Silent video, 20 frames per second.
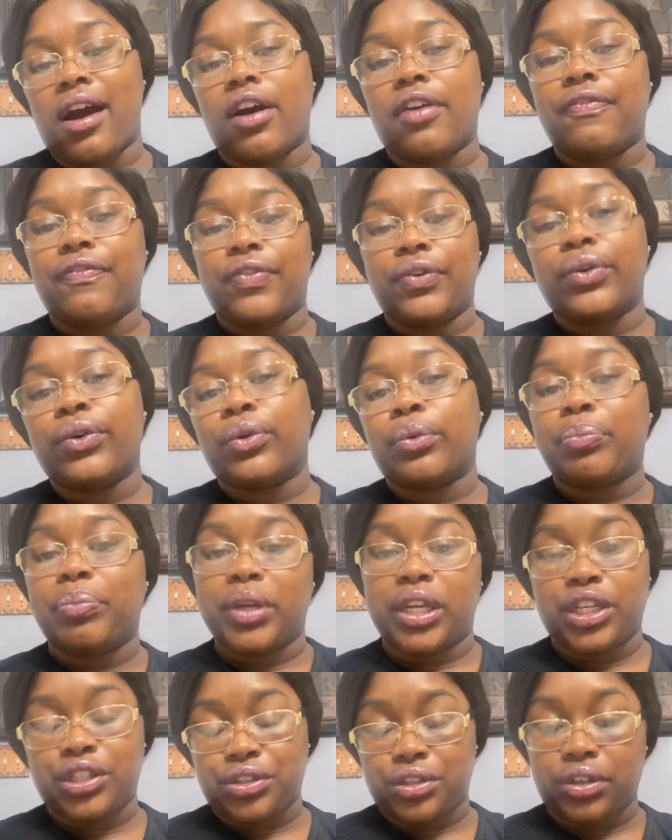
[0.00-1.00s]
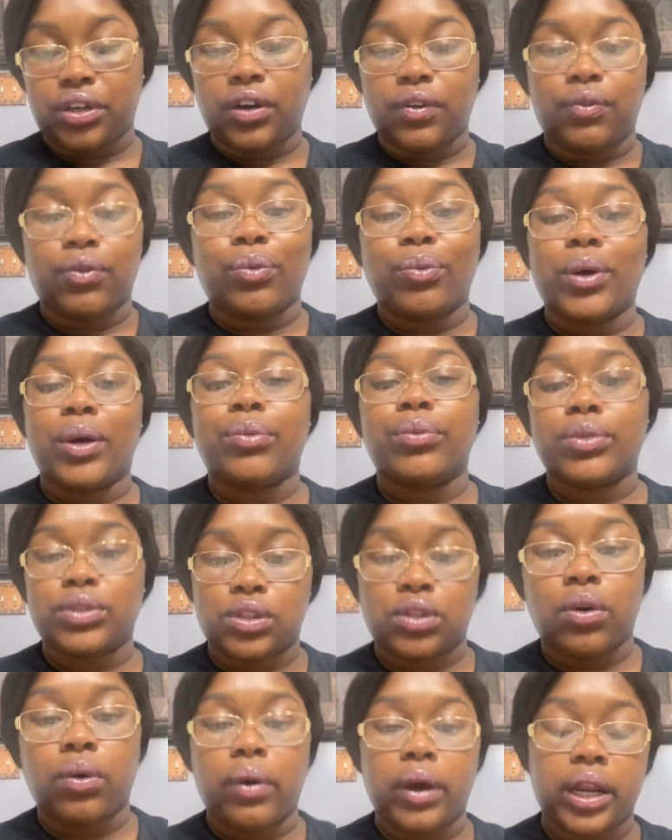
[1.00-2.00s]
a full picture of what was
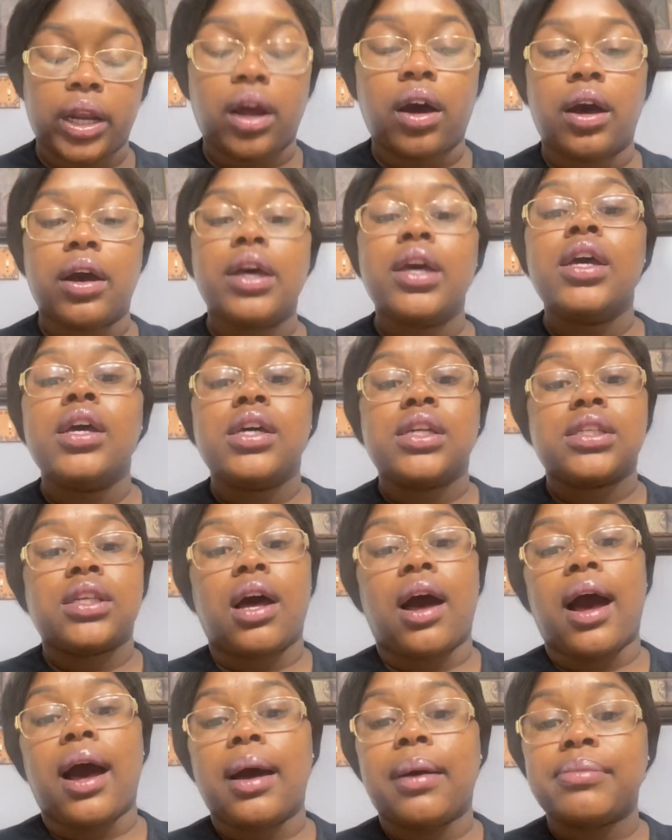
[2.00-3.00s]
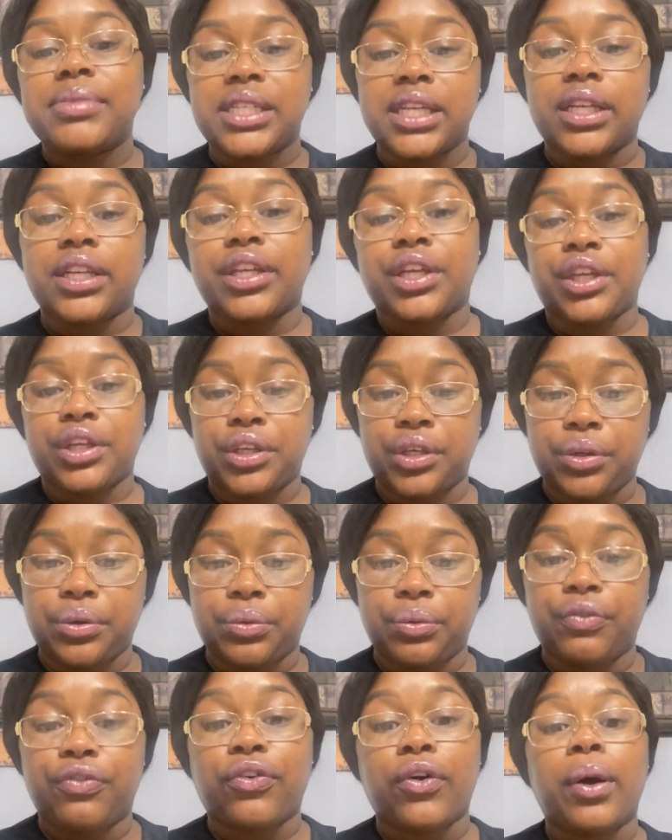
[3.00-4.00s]
going on. So I'm telling
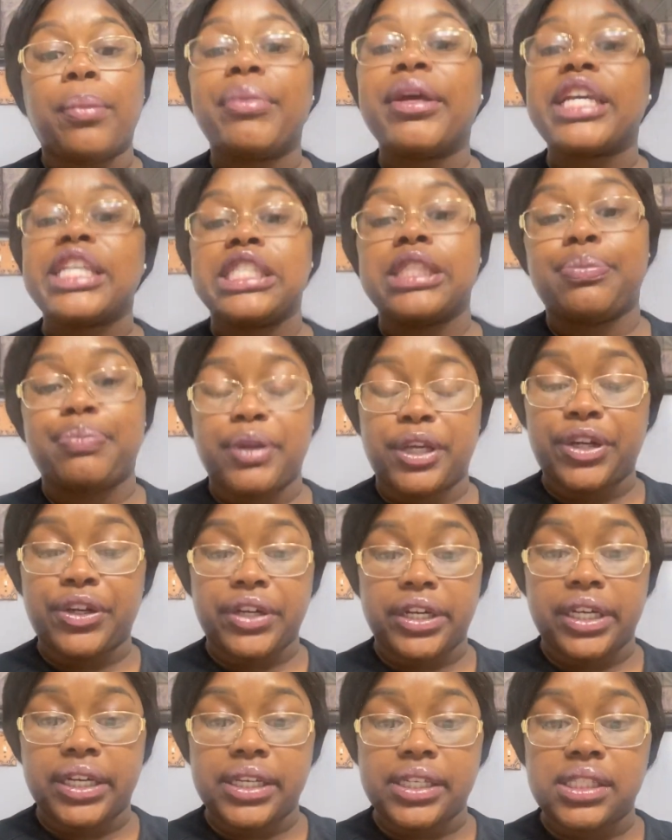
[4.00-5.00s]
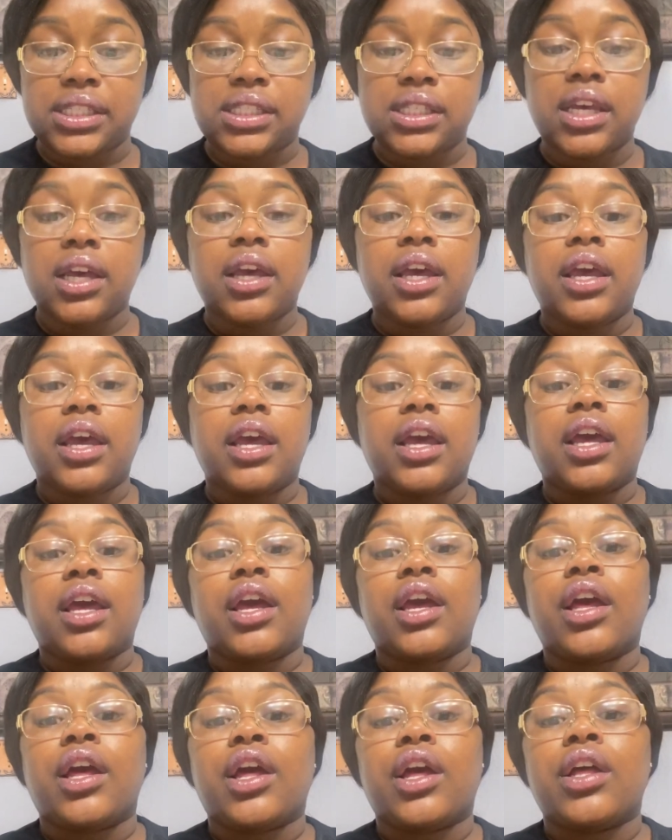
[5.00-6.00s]
you from experience,
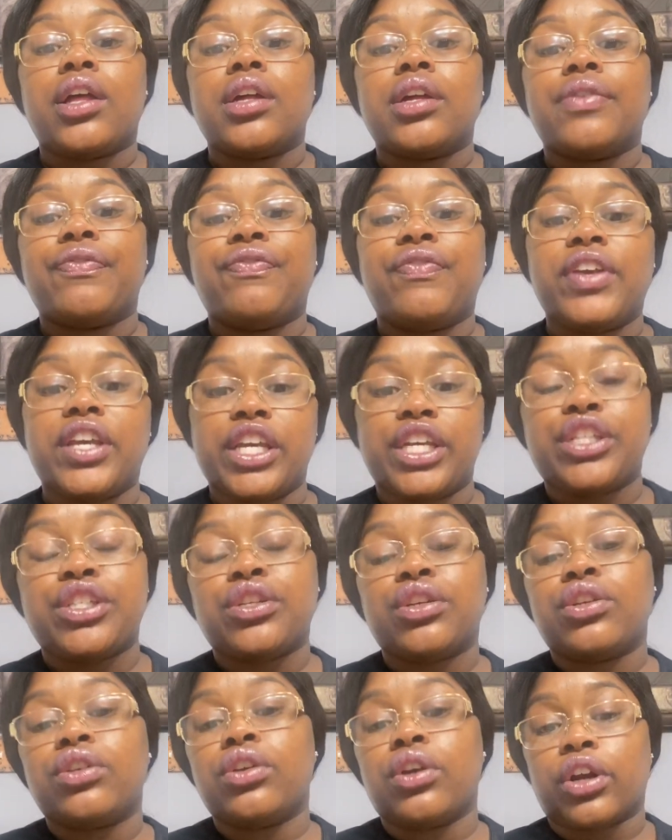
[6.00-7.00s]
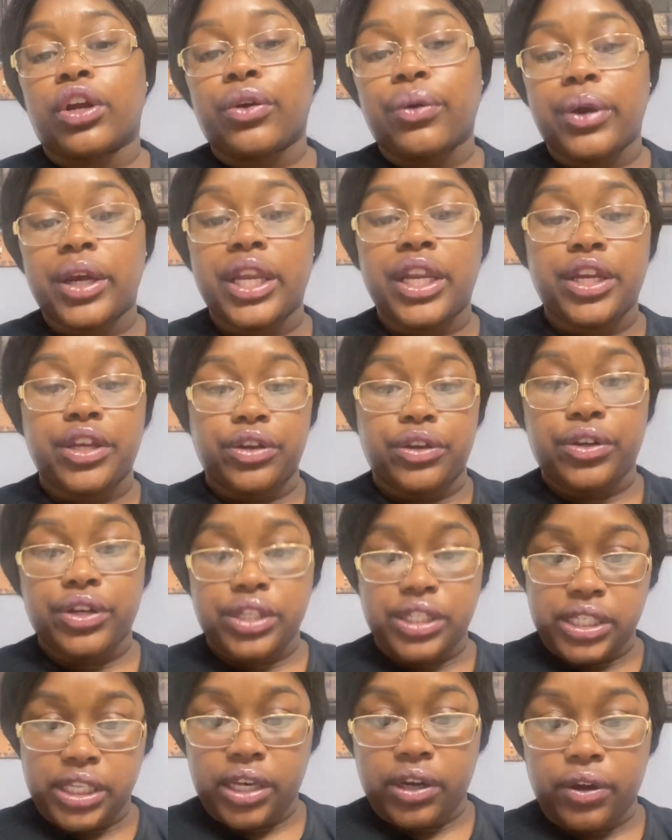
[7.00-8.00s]
fix your credit
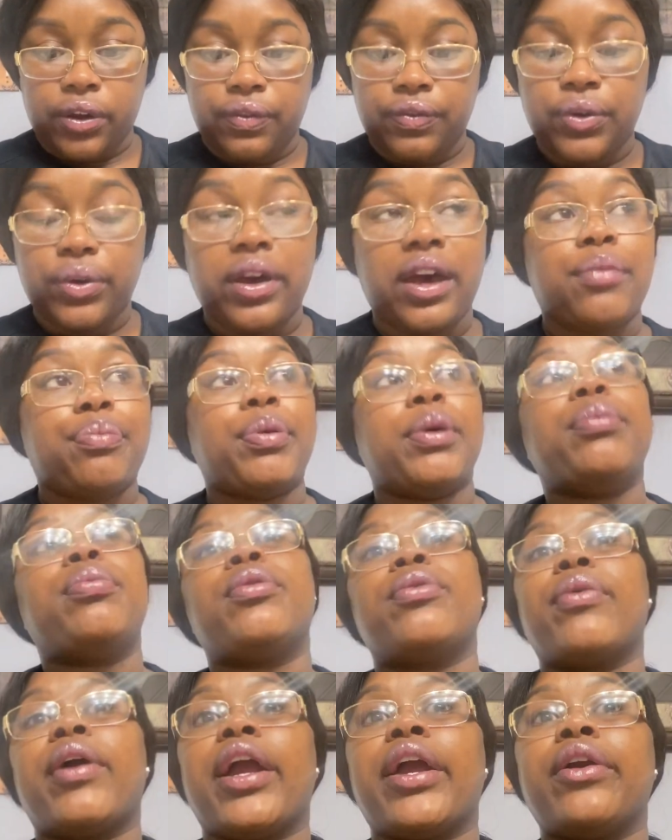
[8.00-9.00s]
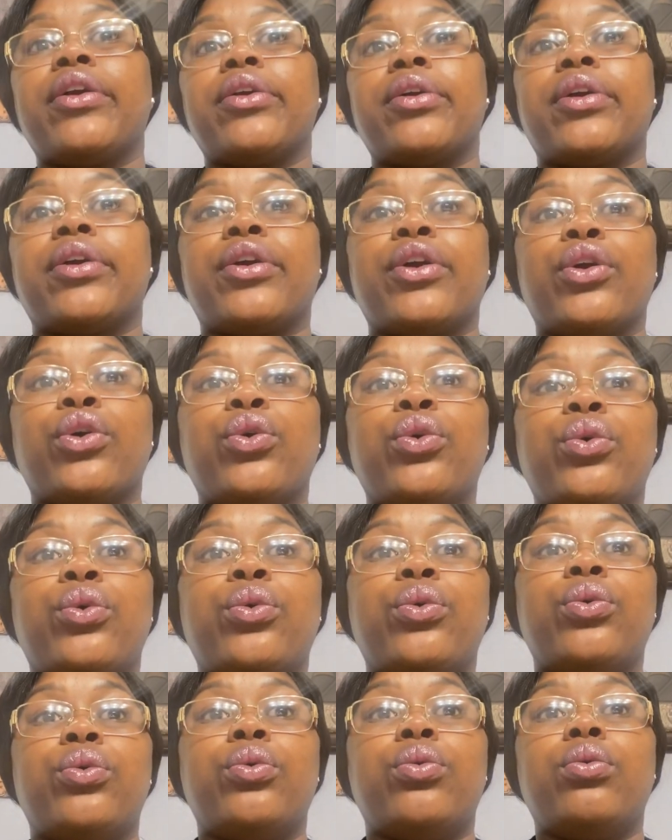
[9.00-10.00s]
yourself. You have people around here
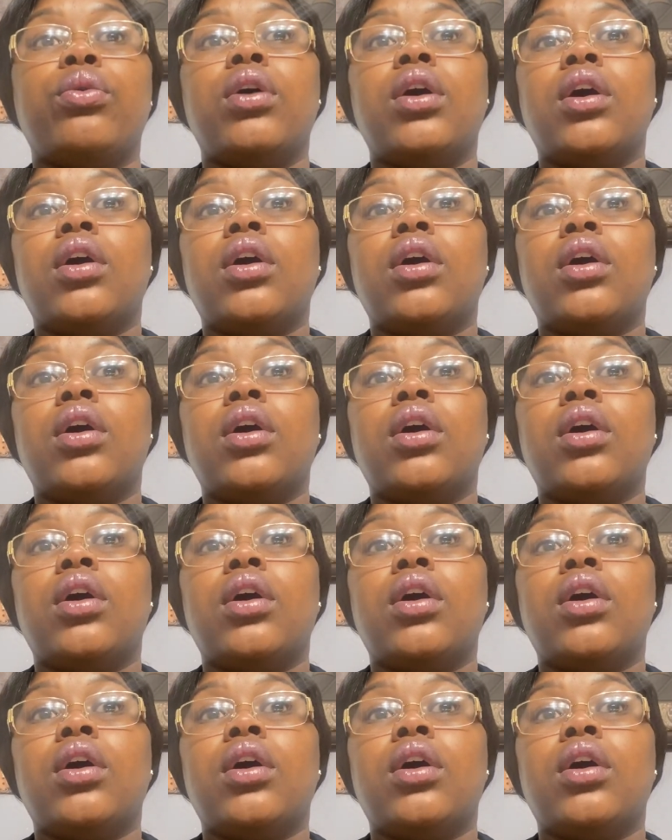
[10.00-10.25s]
who